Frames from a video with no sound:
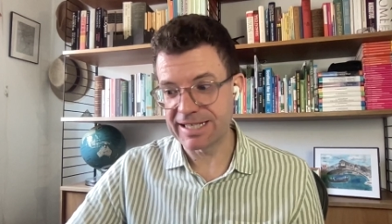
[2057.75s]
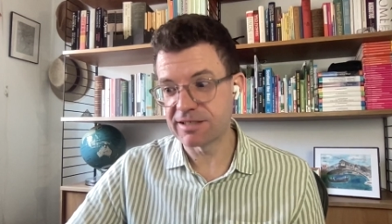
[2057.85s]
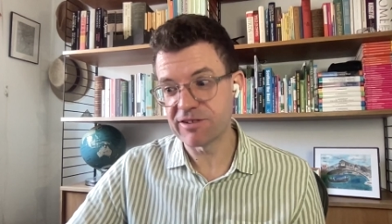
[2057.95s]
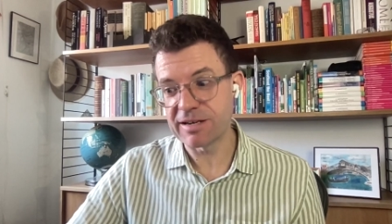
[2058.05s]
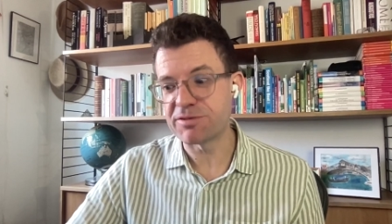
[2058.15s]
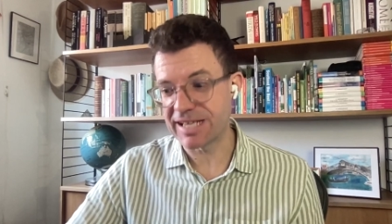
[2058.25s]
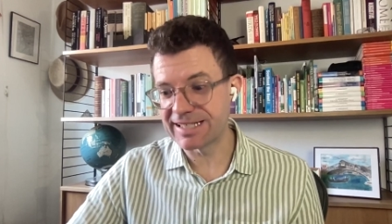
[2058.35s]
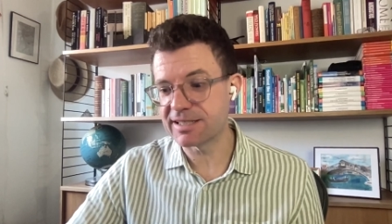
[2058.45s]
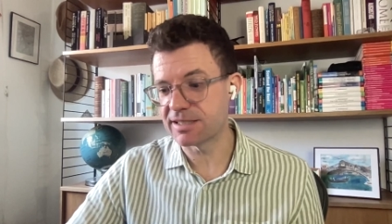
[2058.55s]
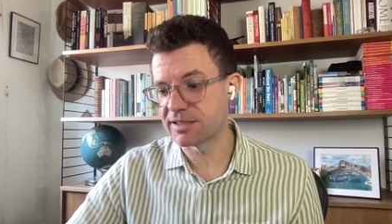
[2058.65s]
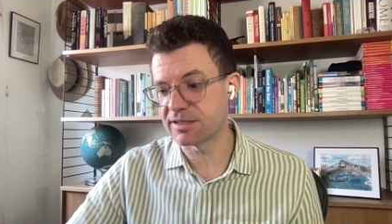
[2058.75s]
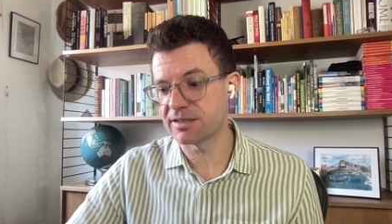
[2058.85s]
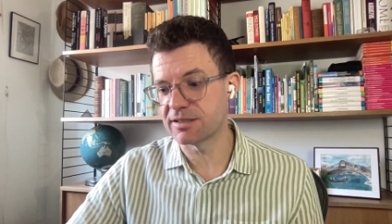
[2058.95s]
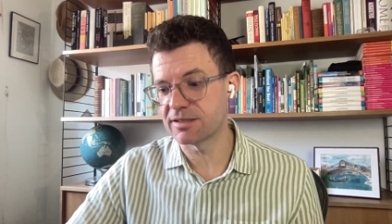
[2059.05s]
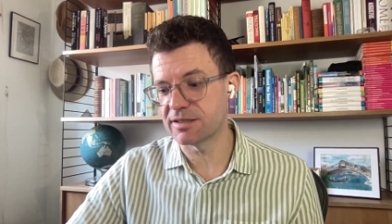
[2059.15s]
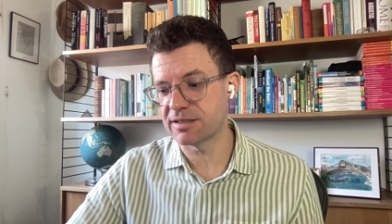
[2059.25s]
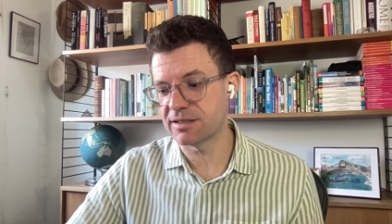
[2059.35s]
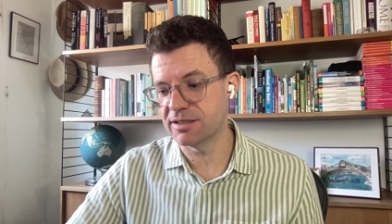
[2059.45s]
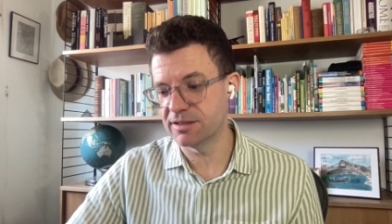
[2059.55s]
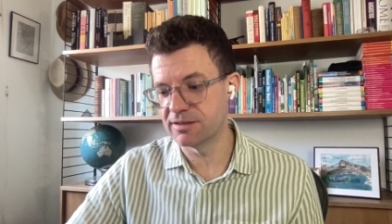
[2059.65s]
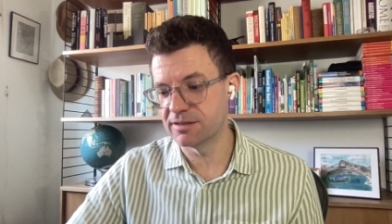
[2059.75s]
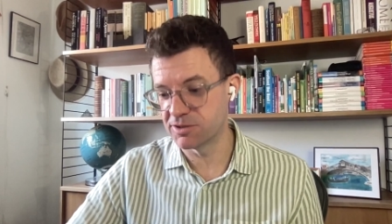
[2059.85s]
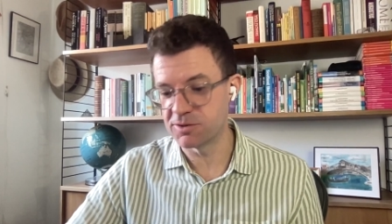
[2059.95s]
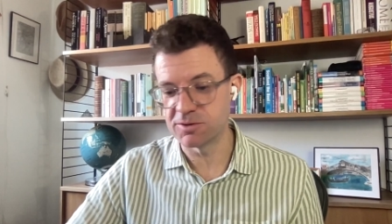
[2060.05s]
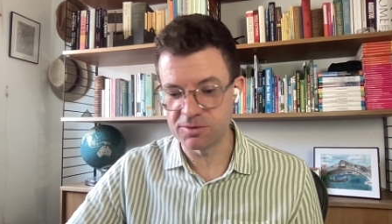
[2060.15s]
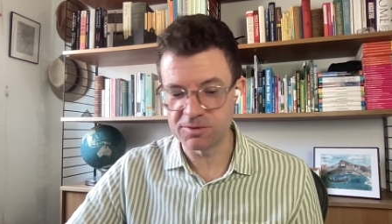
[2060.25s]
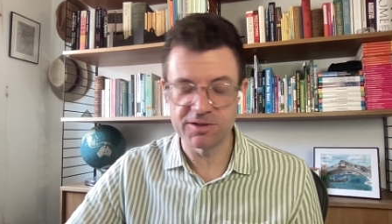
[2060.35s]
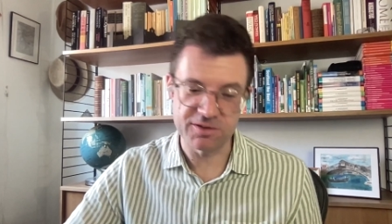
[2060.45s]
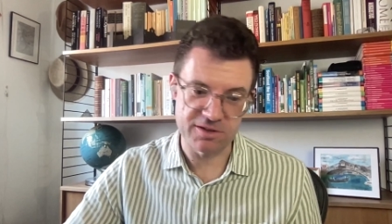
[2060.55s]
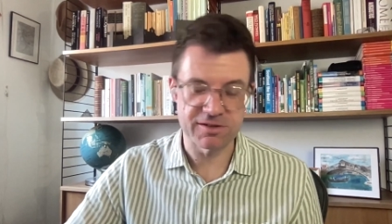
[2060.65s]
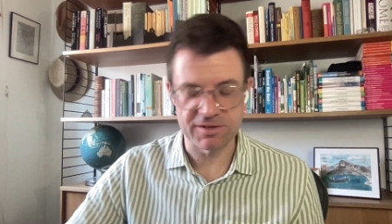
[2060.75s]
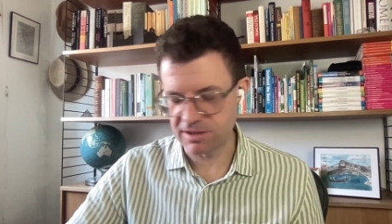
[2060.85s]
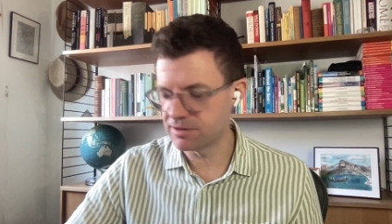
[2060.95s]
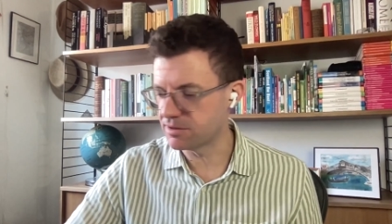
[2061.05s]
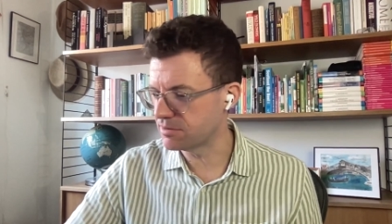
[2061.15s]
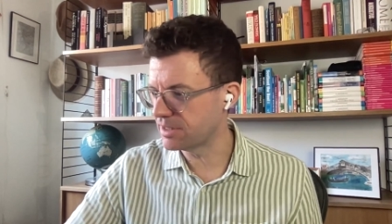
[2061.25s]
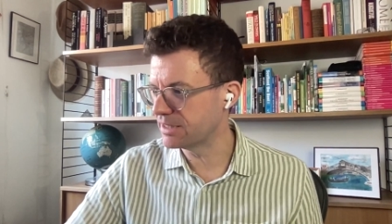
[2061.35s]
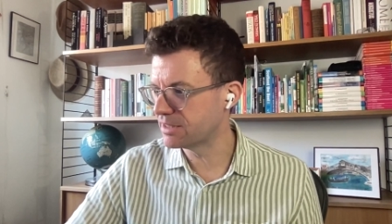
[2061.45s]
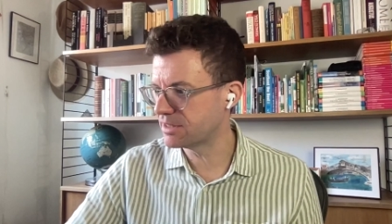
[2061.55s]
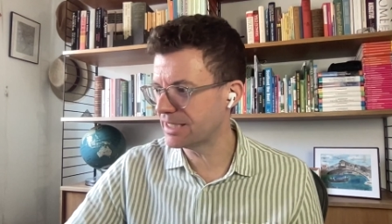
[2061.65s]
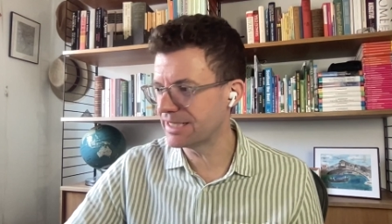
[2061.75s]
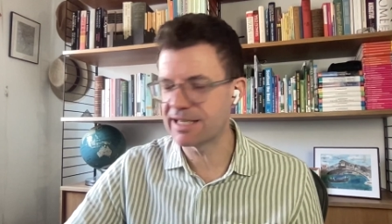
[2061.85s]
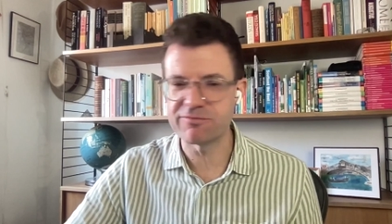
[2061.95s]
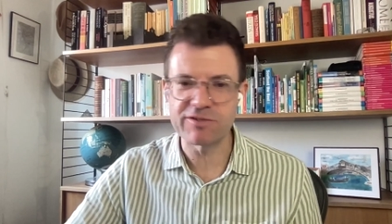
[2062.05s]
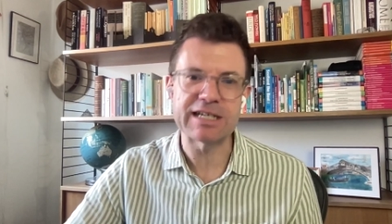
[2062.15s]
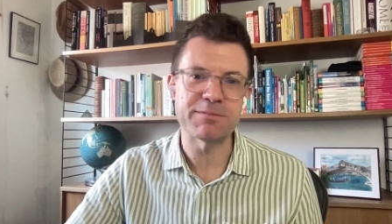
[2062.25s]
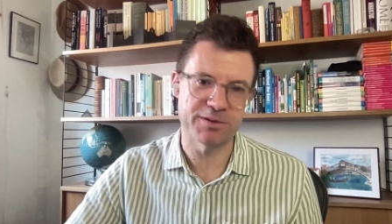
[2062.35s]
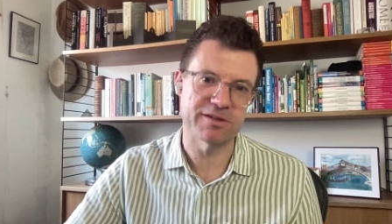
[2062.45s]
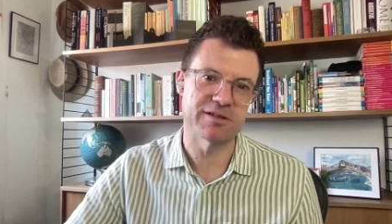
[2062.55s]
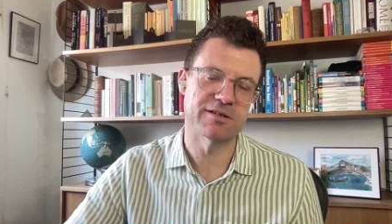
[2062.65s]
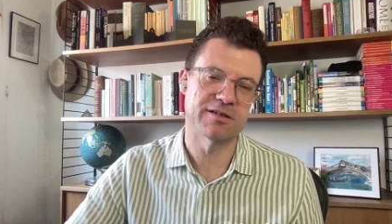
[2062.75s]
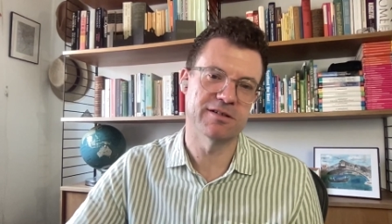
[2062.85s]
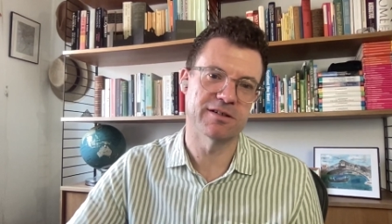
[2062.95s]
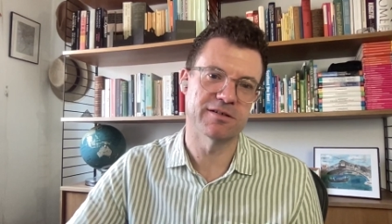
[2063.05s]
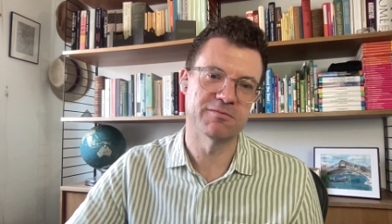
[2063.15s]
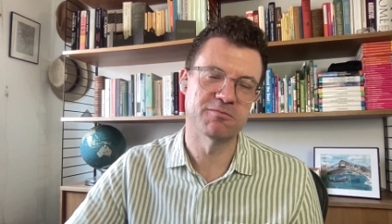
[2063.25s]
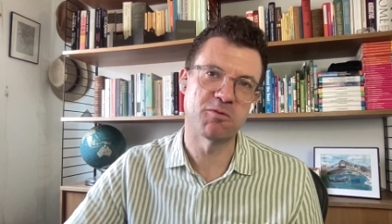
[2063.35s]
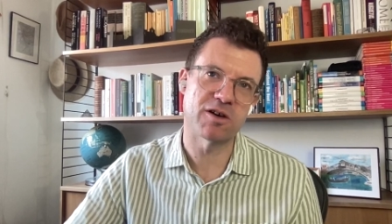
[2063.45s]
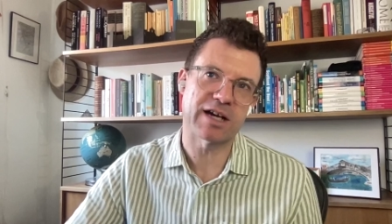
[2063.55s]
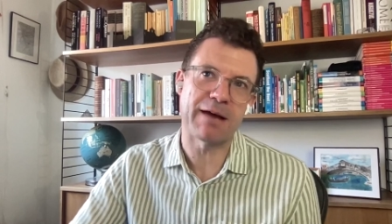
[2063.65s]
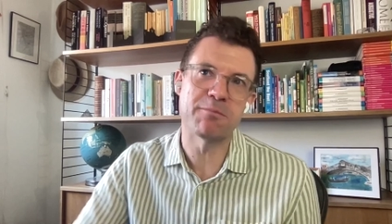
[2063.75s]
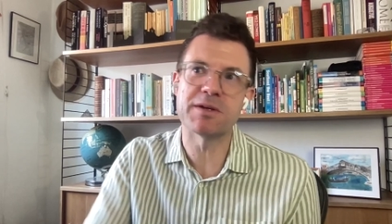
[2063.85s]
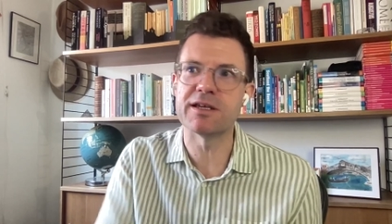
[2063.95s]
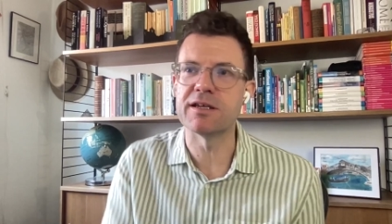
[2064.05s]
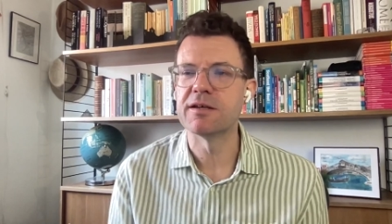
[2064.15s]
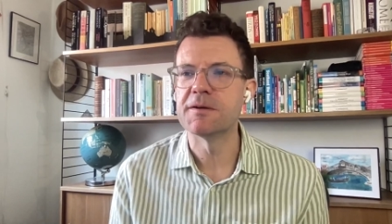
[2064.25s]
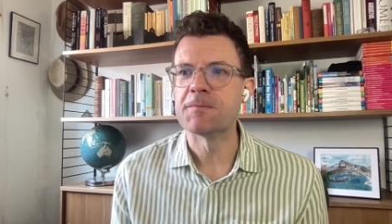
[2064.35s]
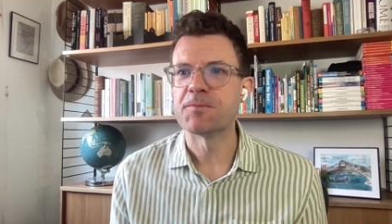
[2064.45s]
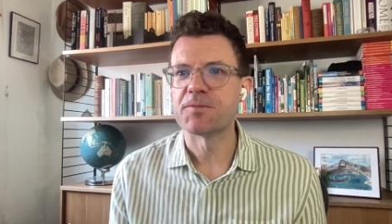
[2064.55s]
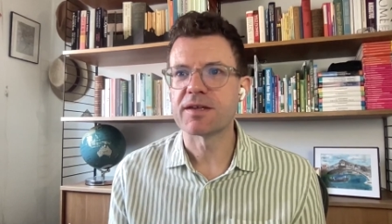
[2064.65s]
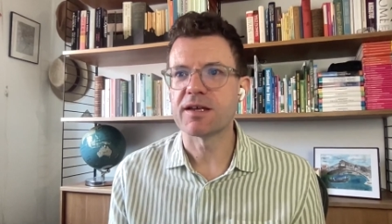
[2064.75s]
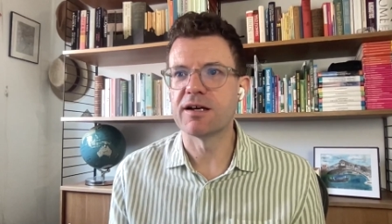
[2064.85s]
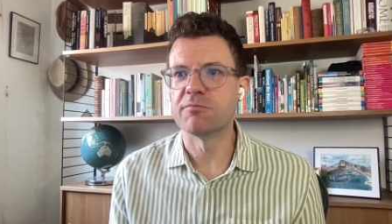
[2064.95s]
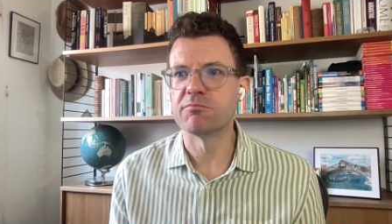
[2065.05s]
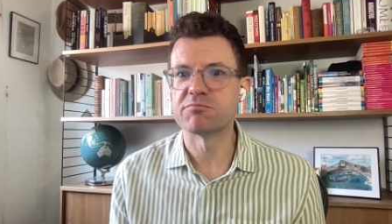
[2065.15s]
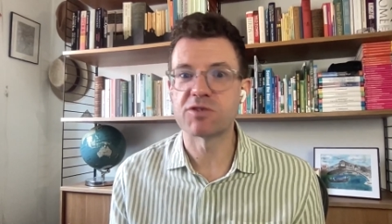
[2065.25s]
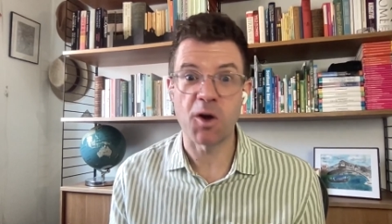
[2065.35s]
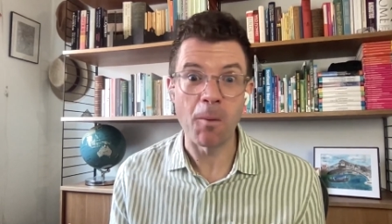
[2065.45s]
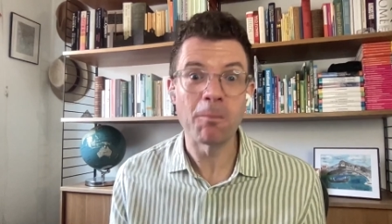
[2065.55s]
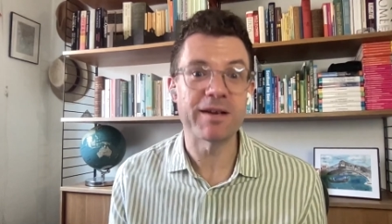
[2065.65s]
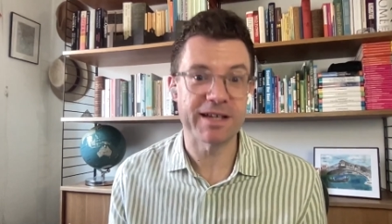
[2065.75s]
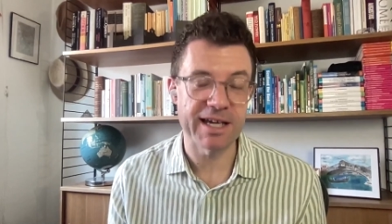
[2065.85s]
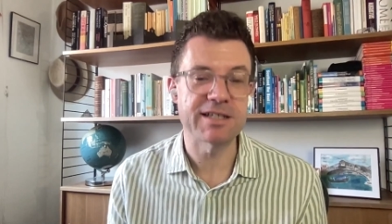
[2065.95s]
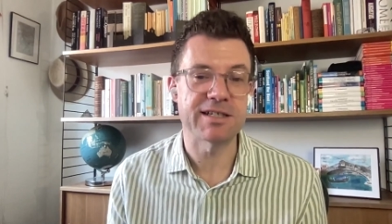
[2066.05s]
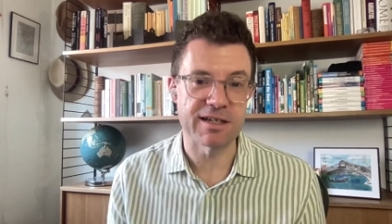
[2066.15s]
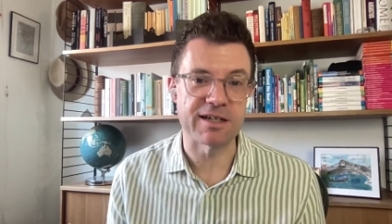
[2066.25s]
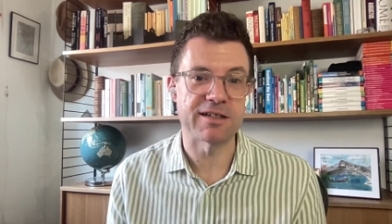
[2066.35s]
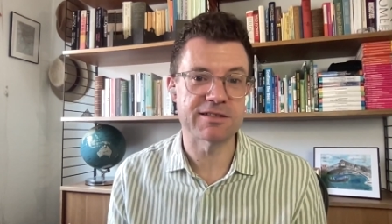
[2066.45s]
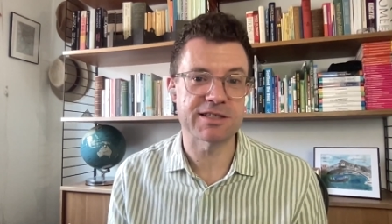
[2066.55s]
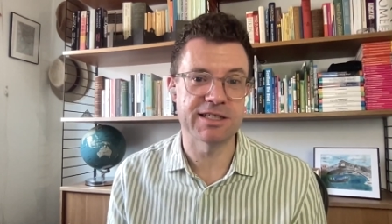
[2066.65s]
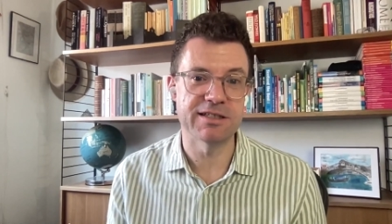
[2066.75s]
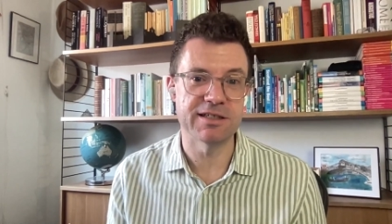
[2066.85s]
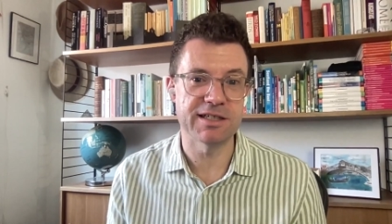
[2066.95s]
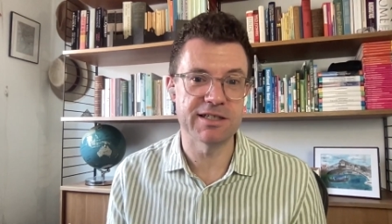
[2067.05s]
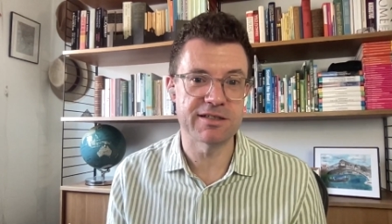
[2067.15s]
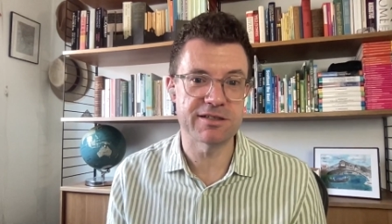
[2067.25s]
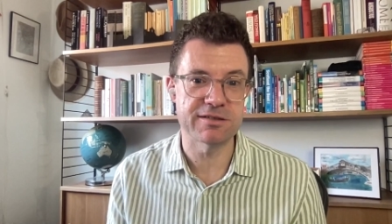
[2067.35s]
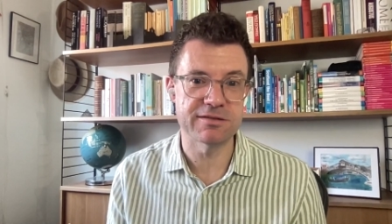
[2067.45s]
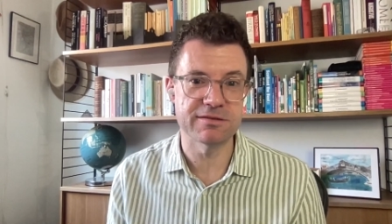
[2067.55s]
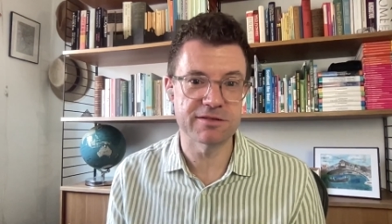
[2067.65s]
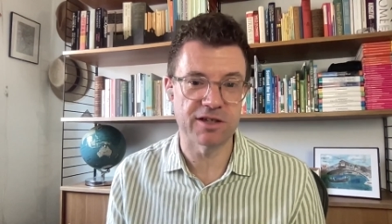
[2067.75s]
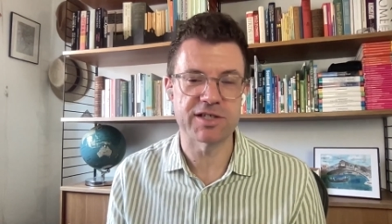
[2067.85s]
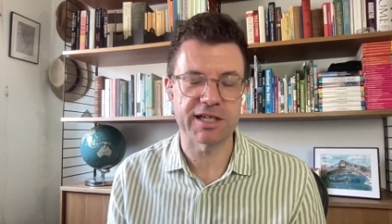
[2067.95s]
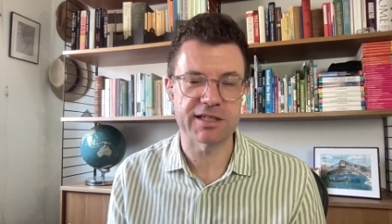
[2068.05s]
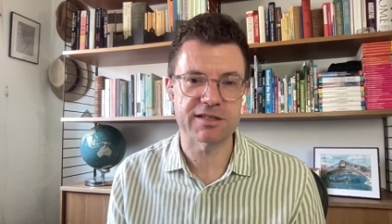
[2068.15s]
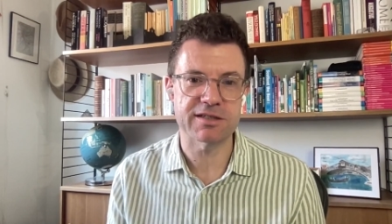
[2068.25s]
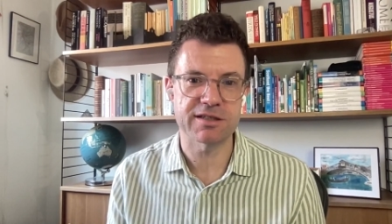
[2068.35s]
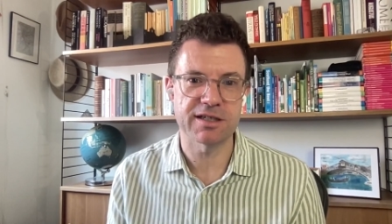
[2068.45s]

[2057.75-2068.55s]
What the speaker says: great presenters used to do and still do is they really put what can be complicated art into context.